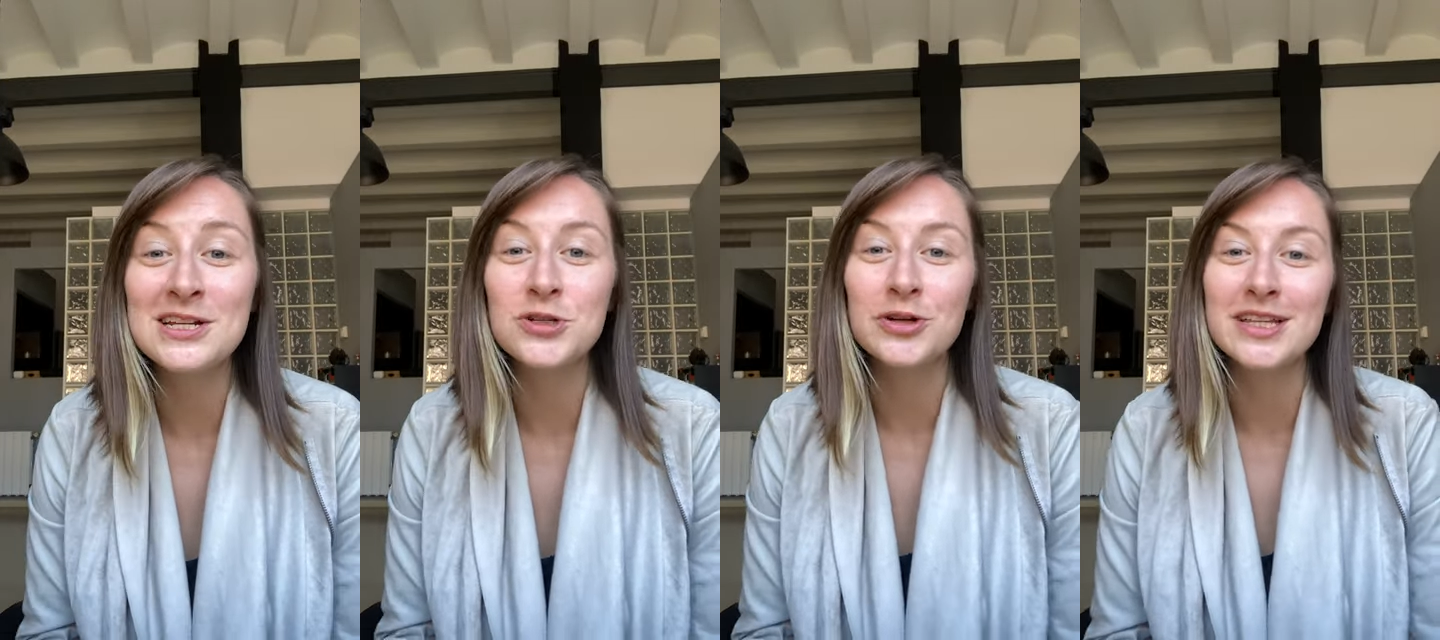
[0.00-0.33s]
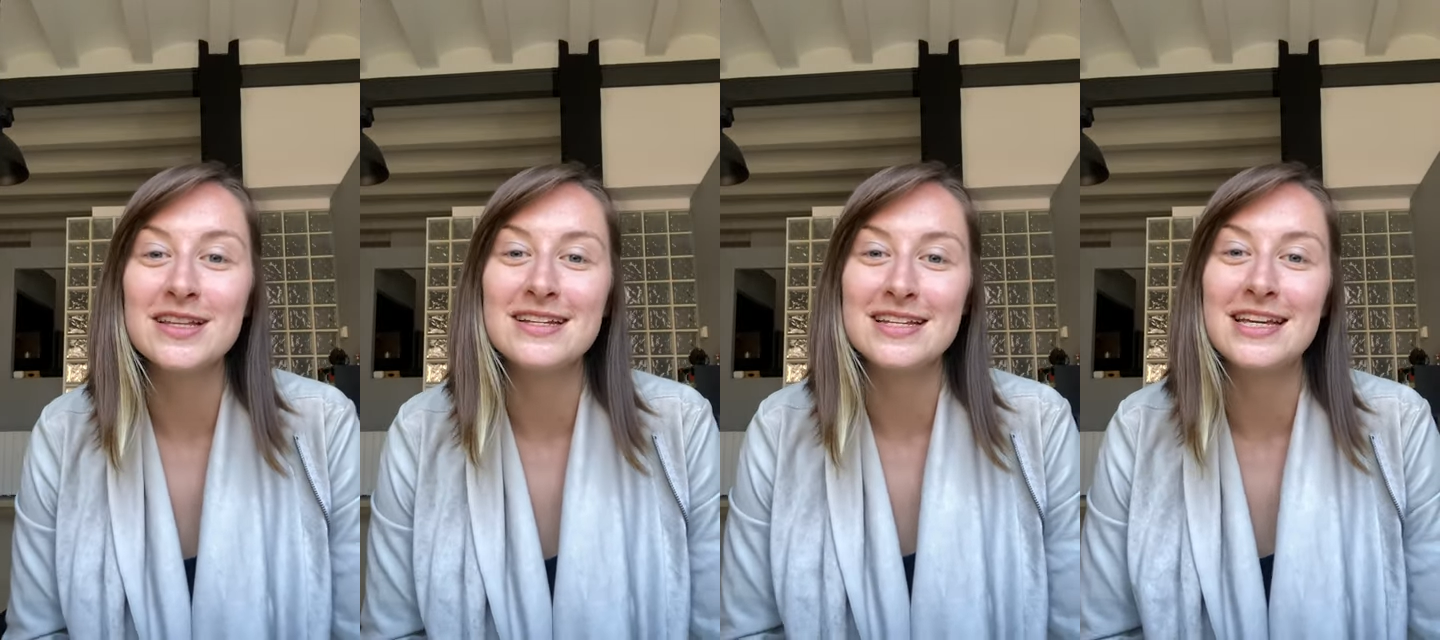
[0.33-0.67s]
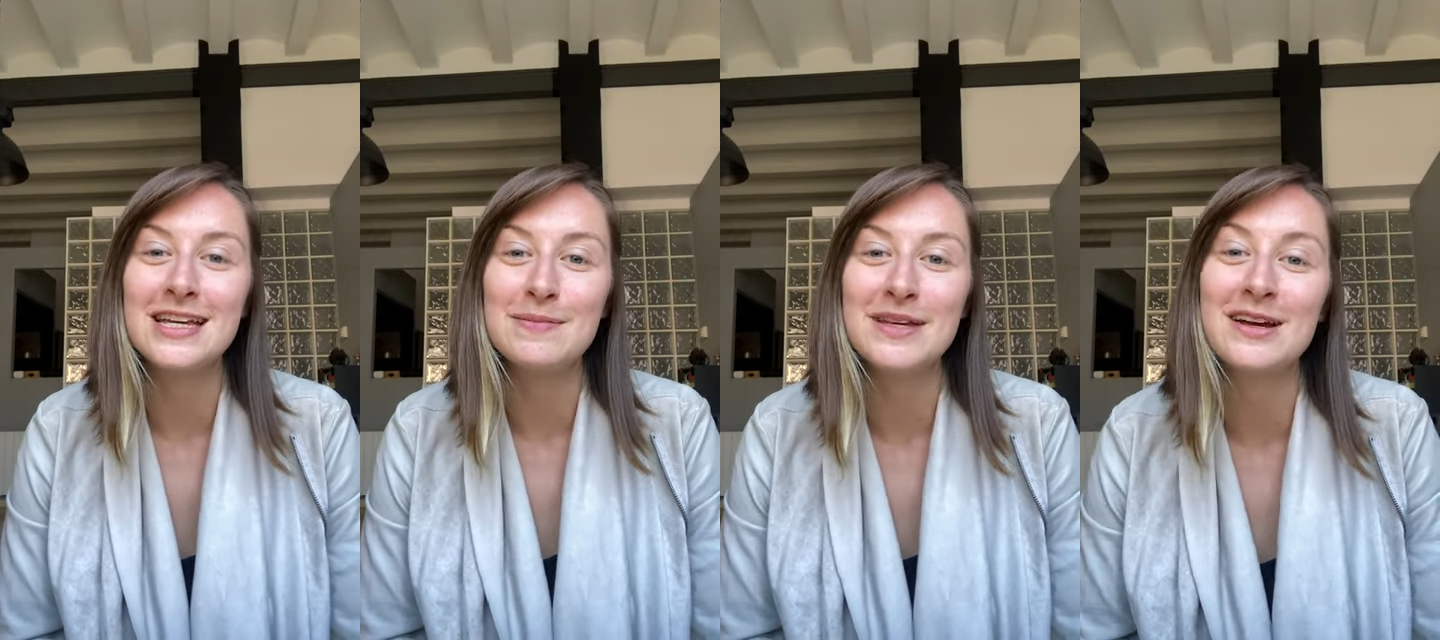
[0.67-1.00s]
joined the
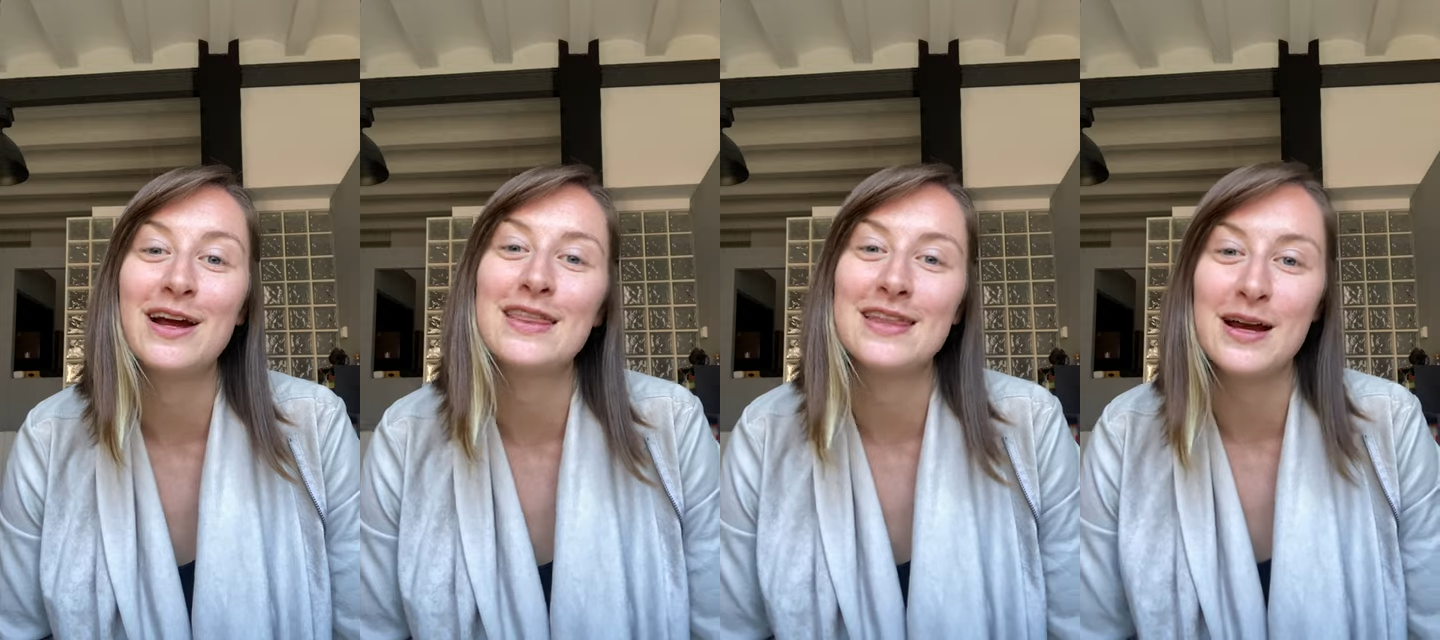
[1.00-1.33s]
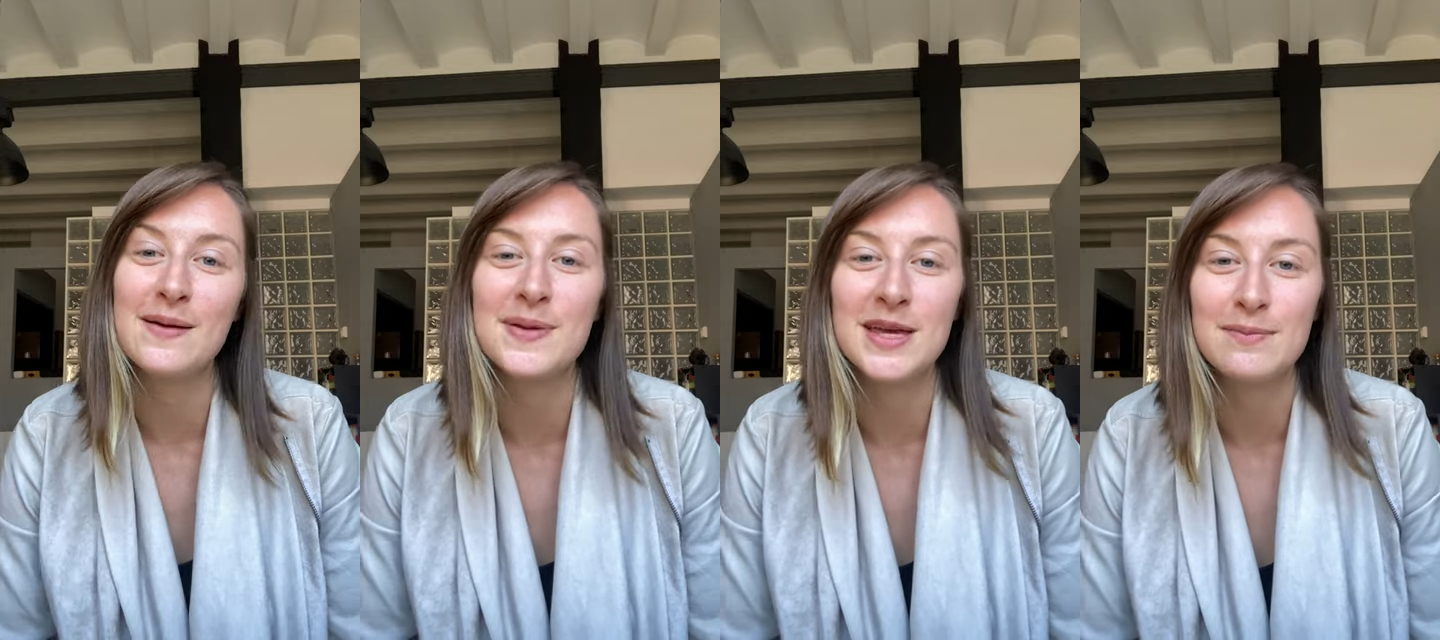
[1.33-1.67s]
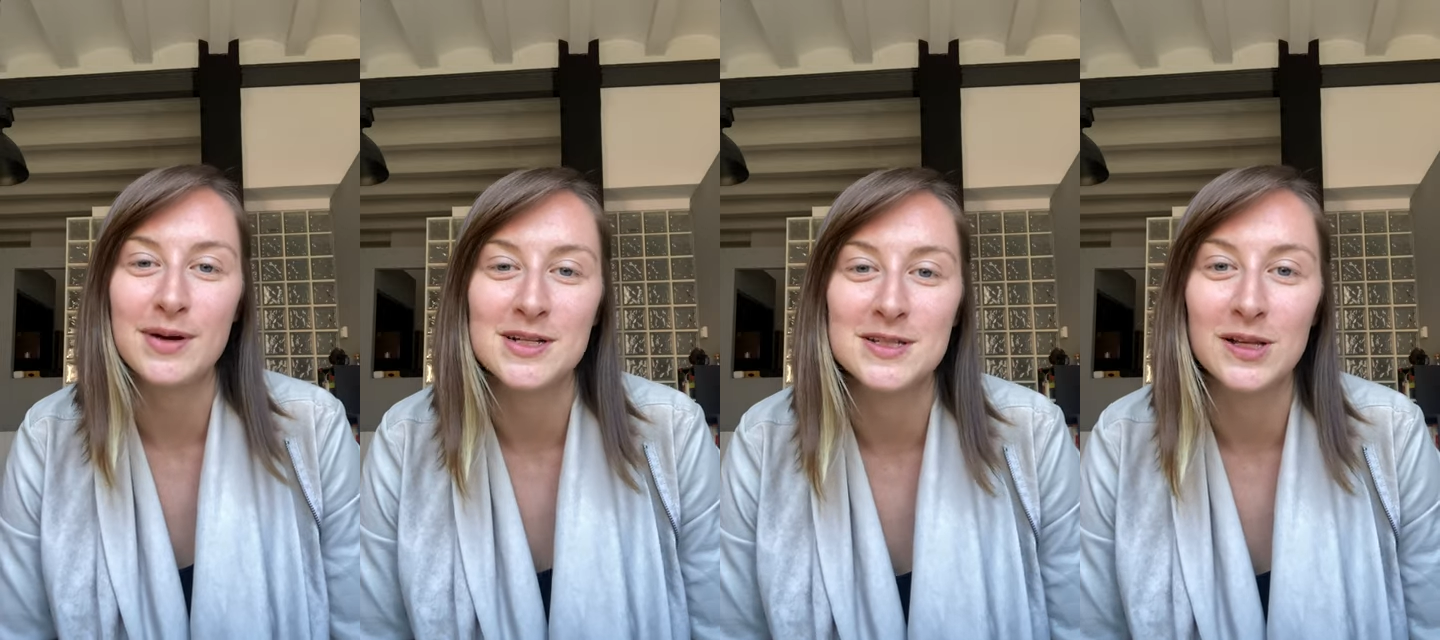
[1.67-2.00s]
team here at Therapy in
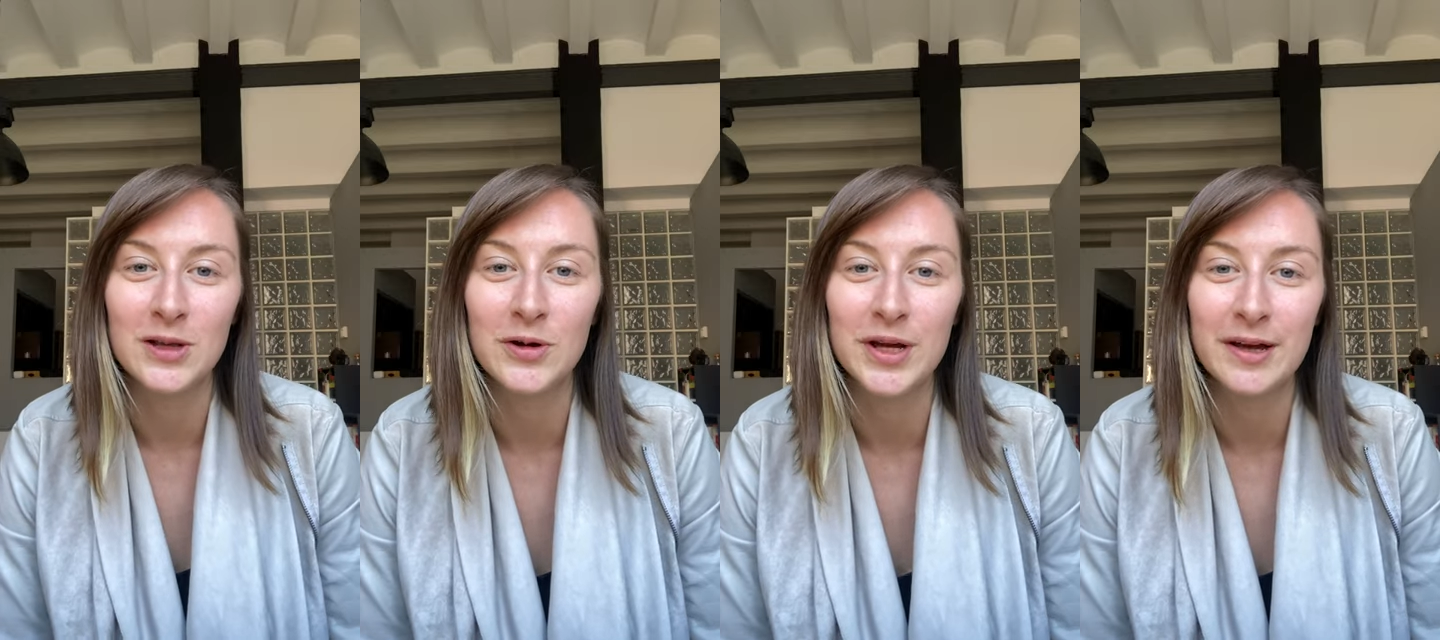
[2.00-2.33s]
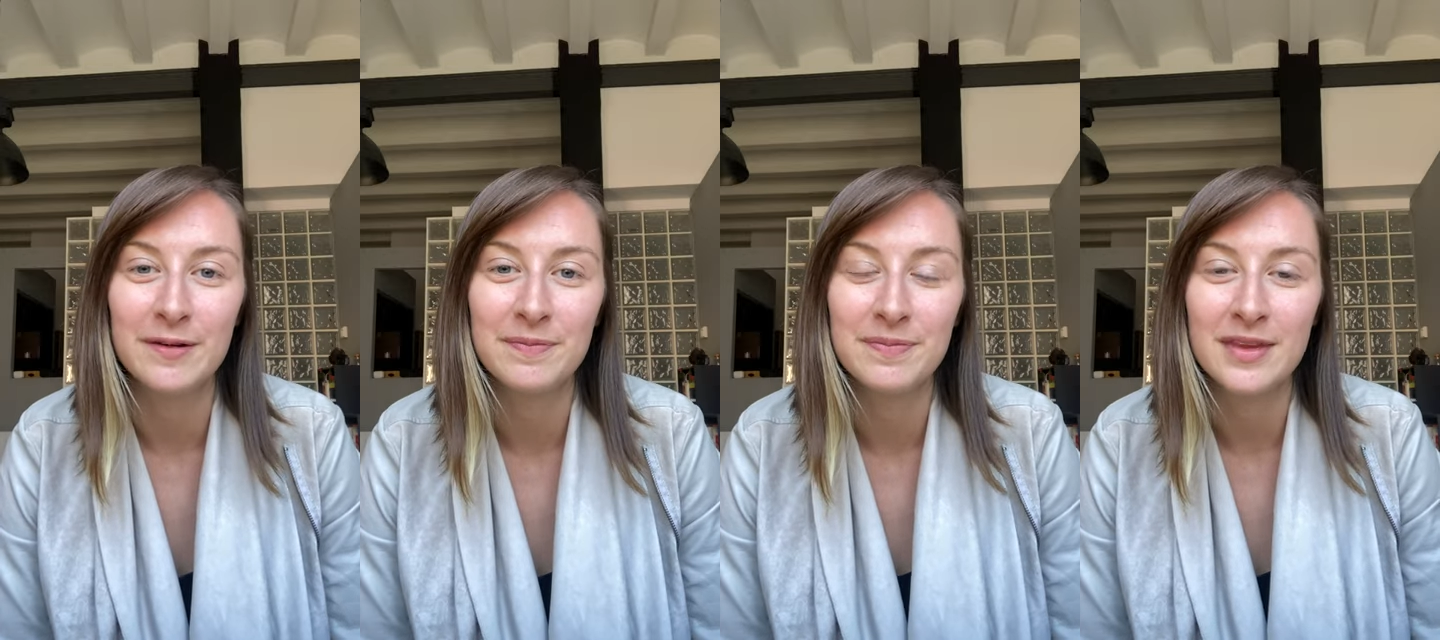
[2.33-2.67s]
Barcelona.